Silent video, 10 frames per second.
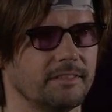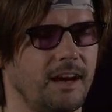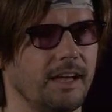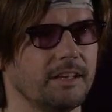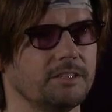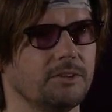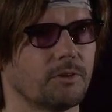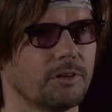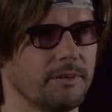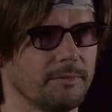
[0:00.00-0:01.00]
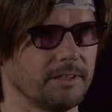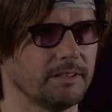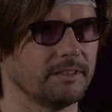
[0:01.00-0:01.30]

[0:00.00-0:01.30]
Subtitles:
I adore women.